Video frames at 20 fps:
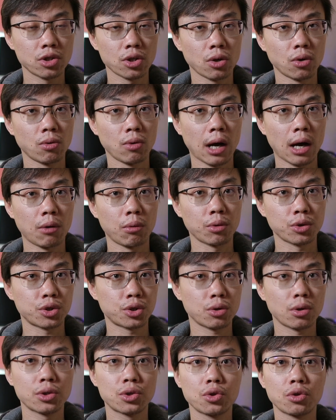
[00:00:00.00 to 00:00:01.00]
So I will
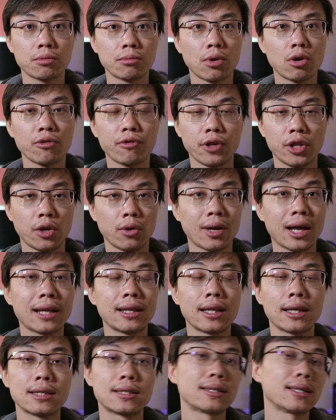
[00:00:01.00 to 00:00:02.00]
sure do more video
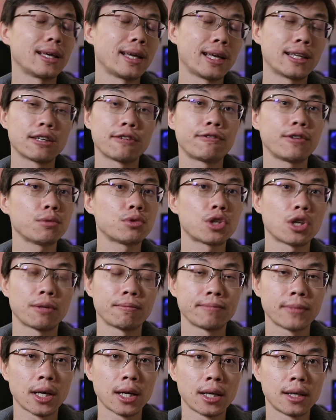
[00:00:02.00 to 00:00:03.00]
like this in the
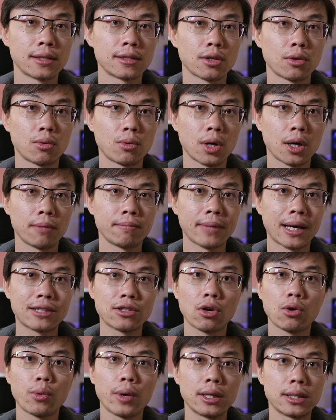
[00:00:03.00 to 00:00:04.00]
future. So um,
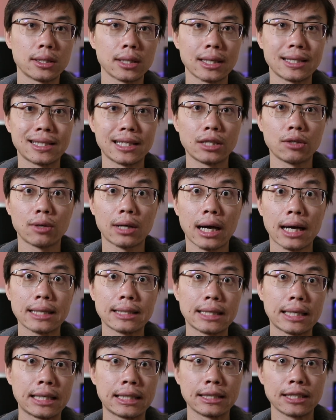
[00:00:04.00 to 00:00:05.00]
as always, see you
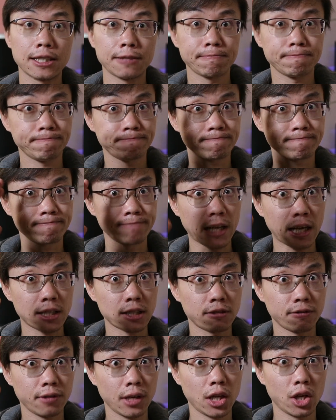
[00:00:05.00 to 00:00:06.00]
guys in the
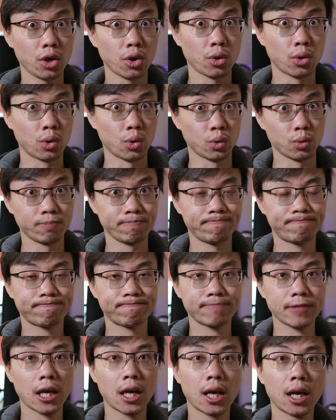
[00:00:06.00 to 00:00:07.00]
next video.
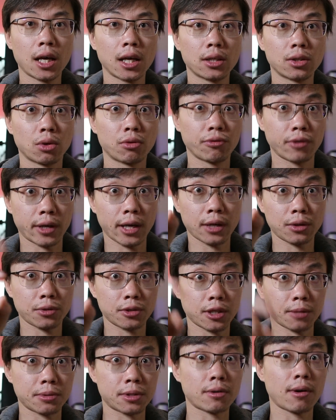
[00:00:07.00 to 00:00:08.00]
Don't forget to
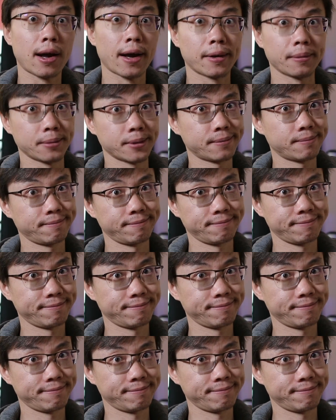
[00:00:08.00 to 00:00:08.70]
subscribe.